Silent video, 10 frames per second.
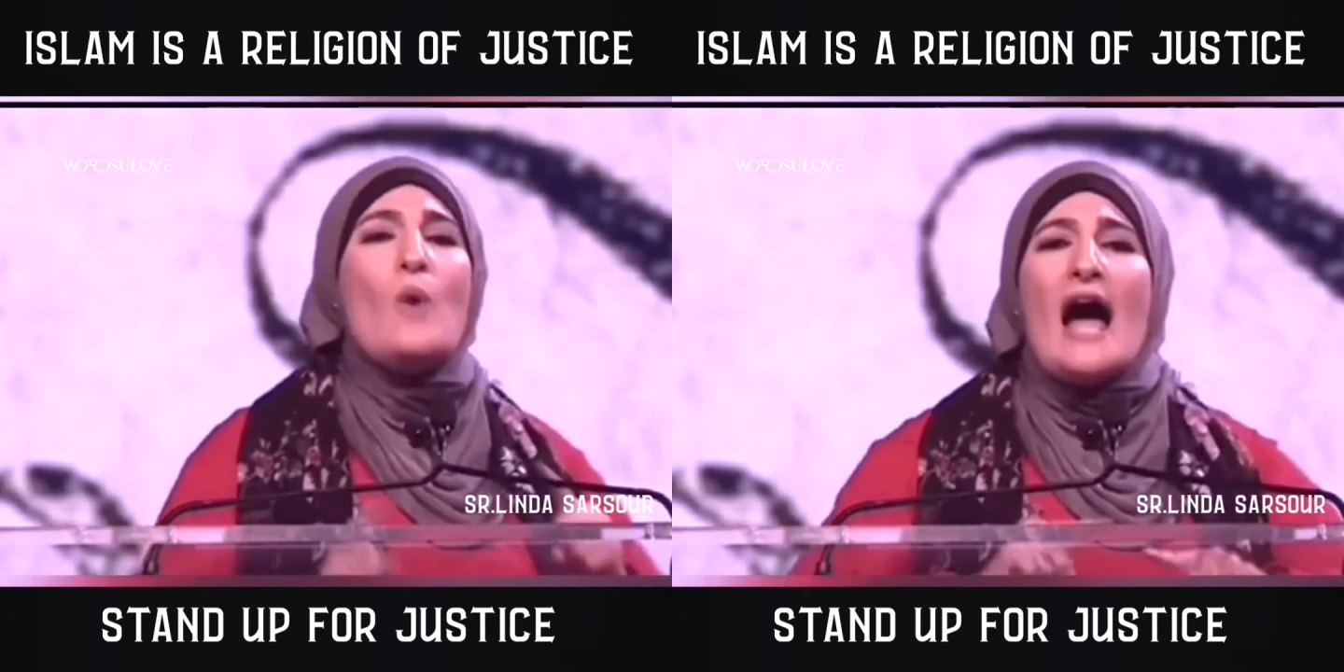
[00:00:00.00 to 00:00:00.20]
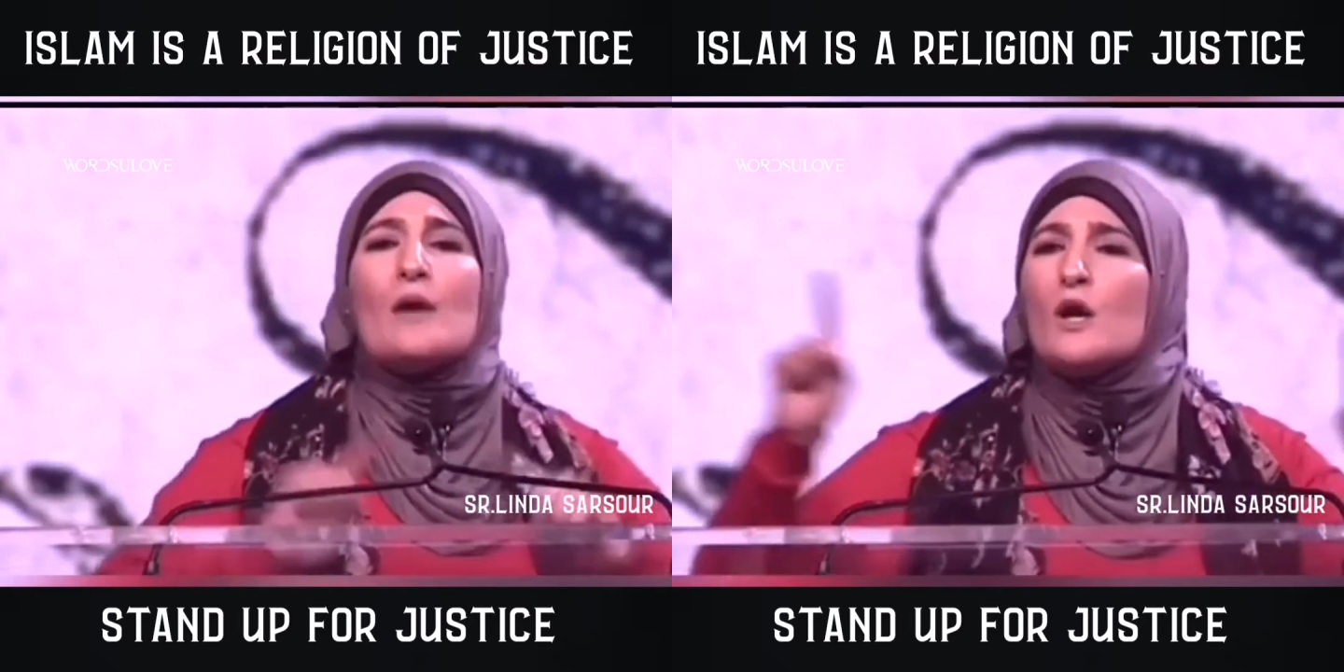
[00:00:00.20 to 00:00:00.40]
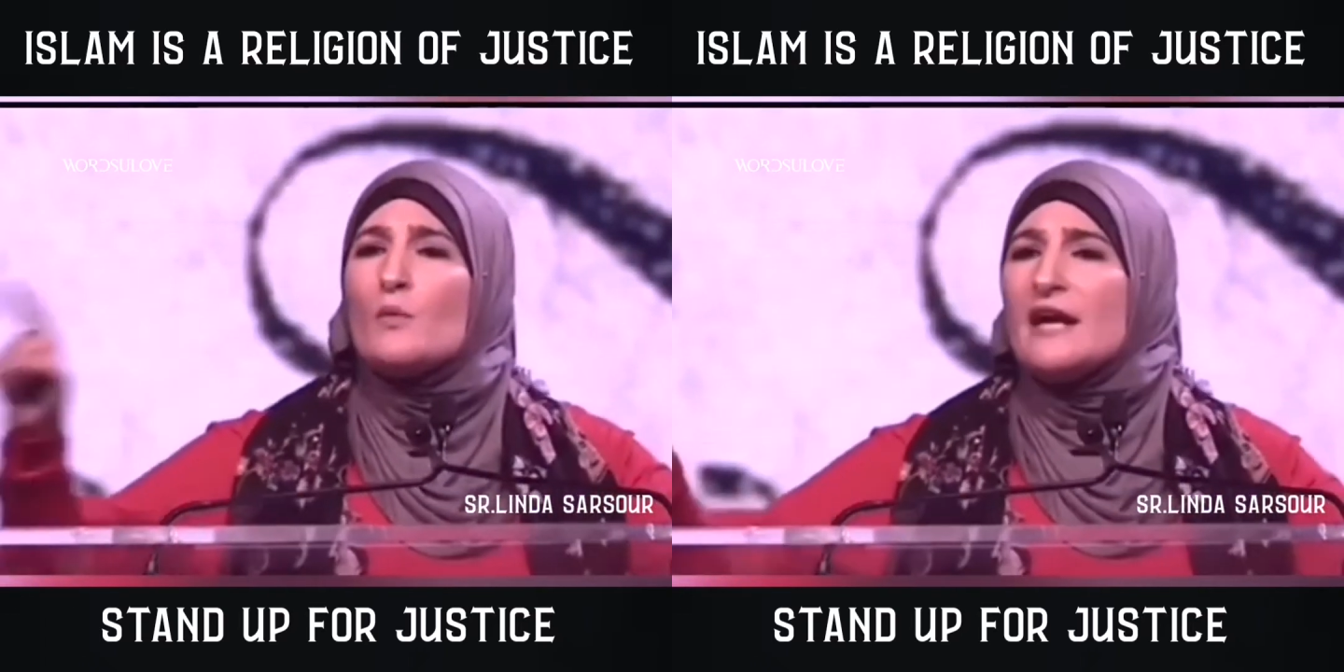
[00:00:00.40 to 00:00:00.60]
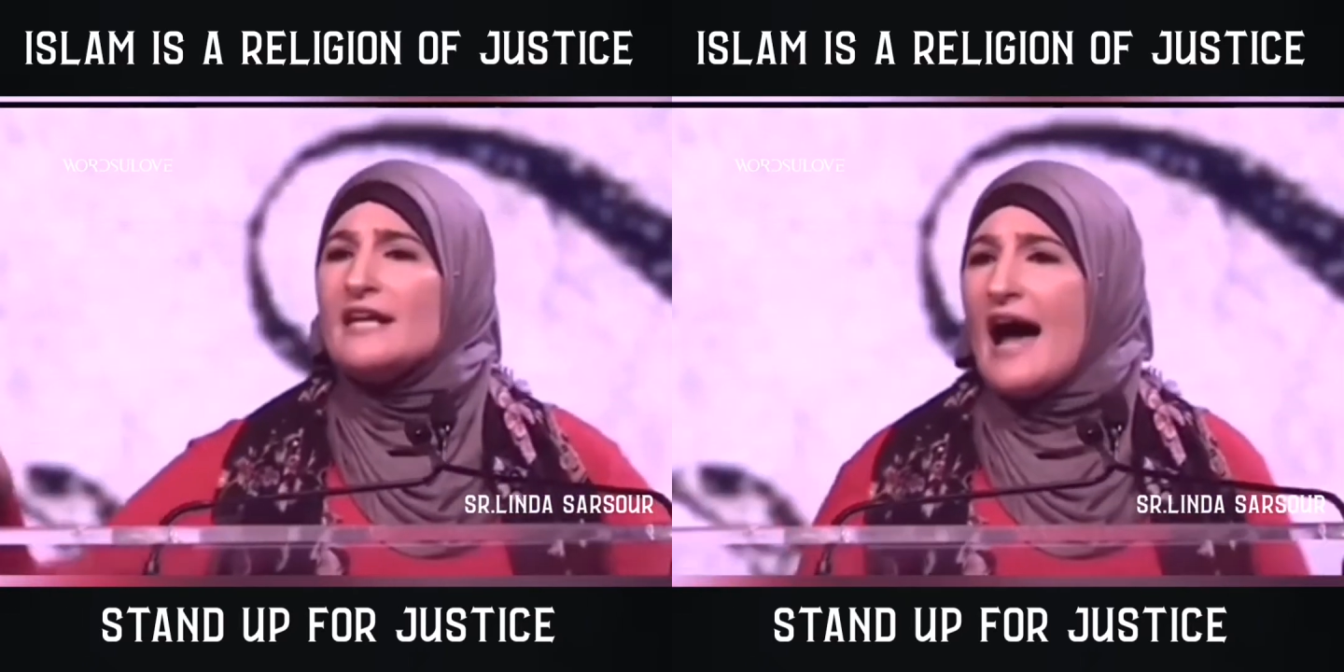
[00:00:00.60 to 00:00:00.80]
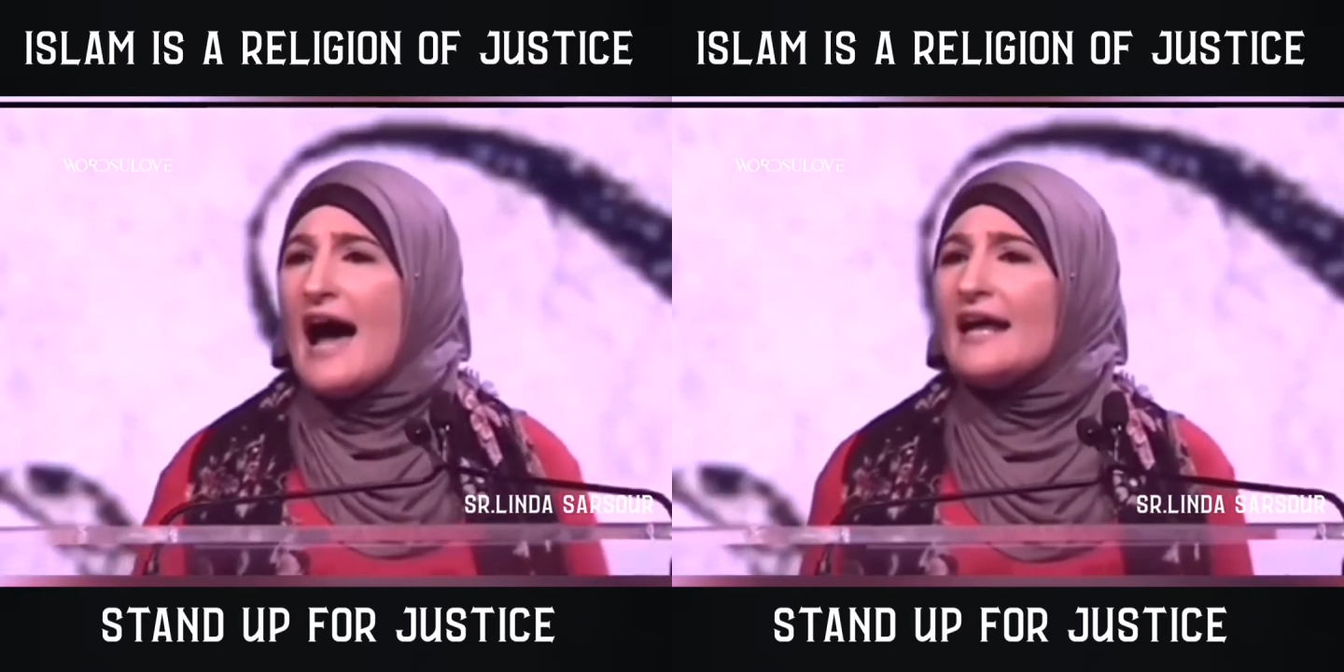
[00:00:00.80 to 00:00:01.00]
Why were we
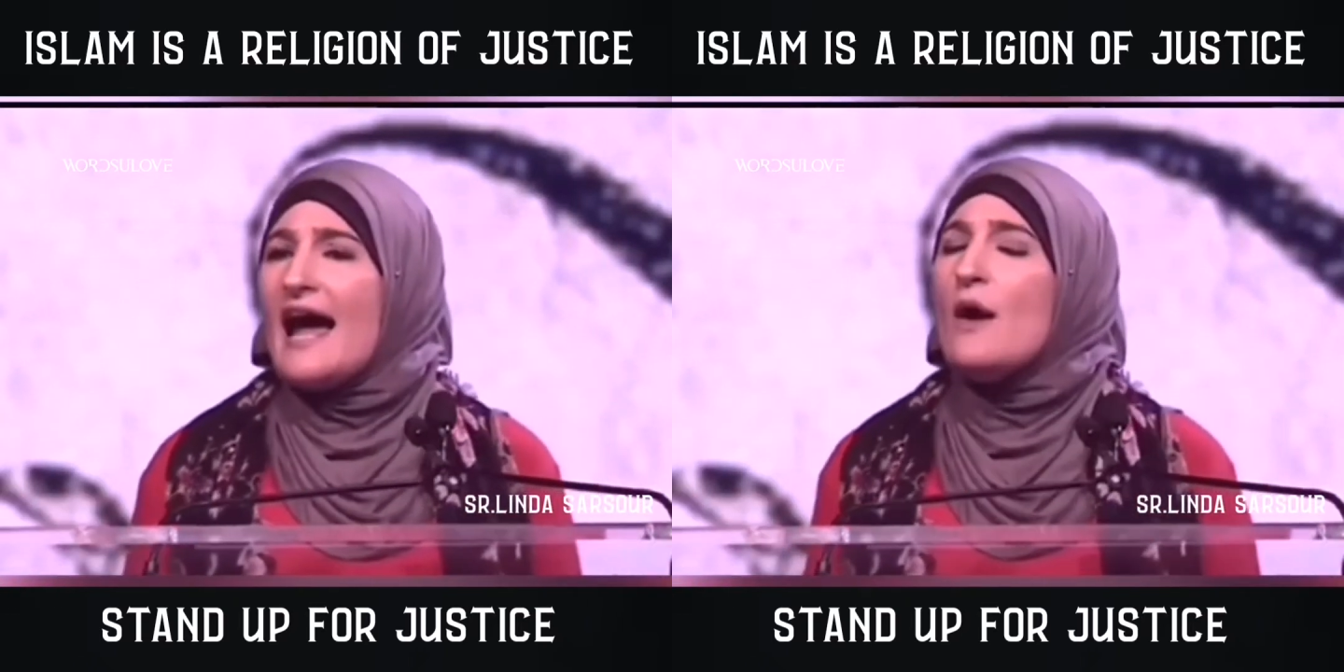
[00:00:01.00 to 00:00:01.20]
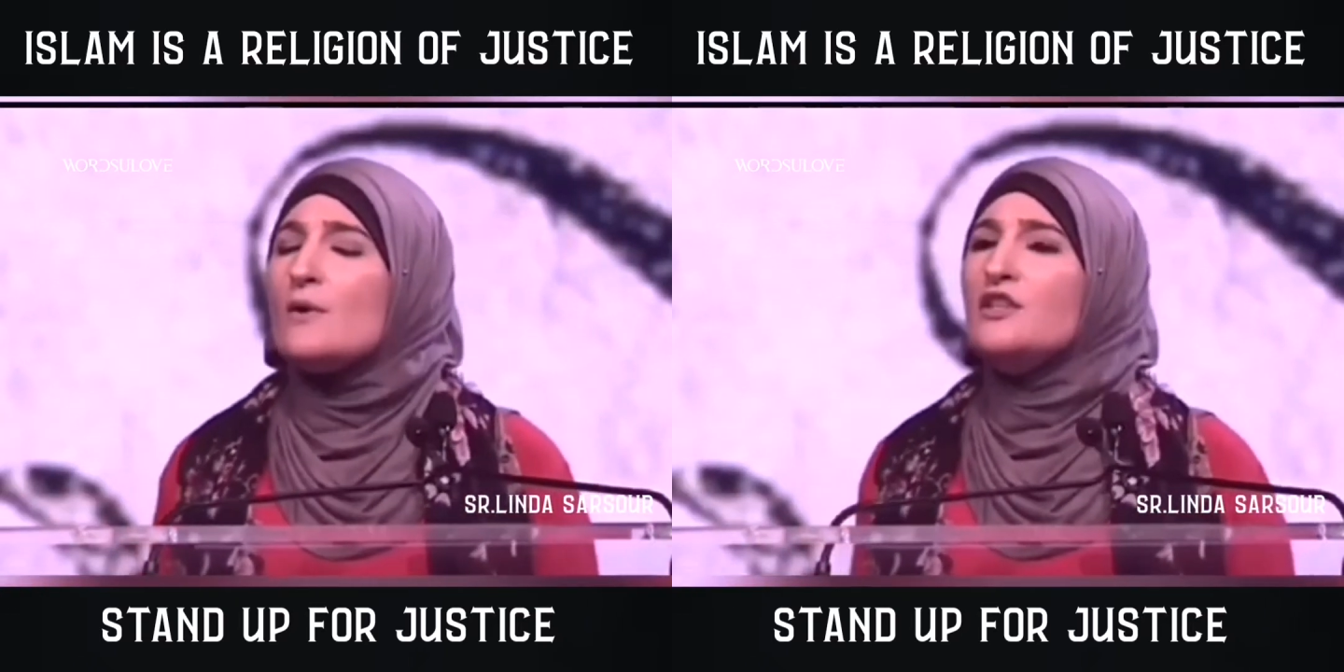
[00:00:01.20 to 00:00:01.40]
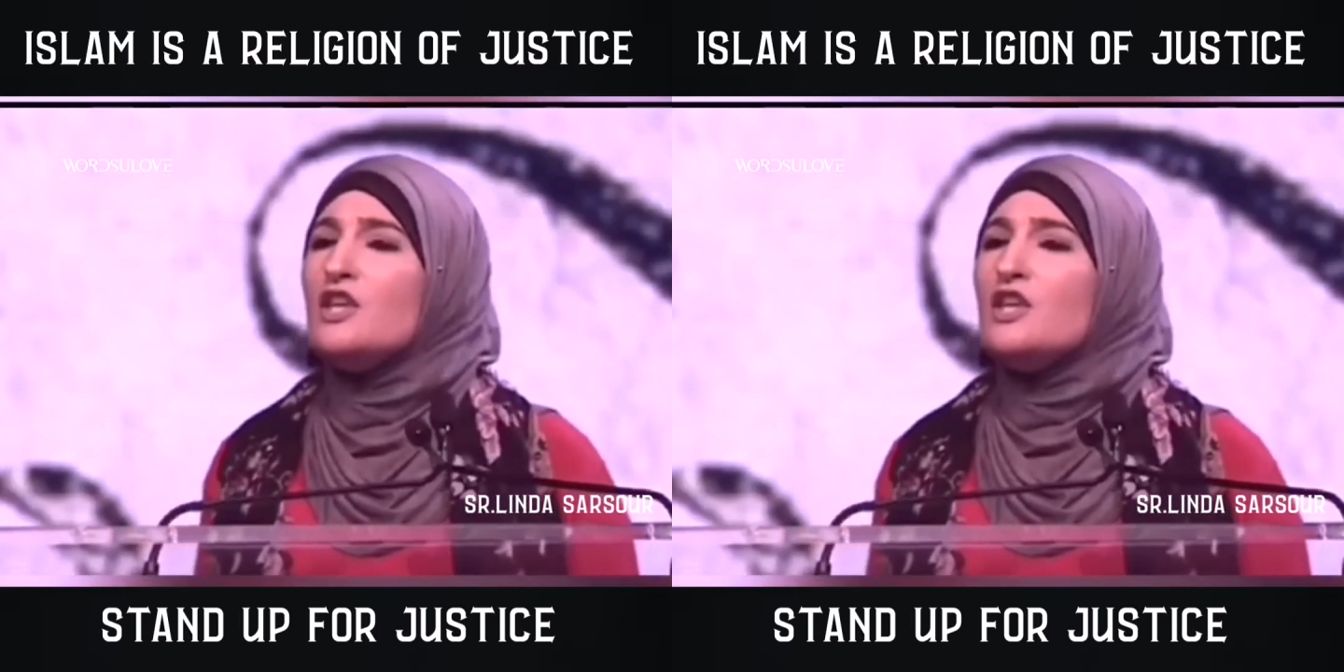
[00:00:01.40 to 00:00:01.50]
not out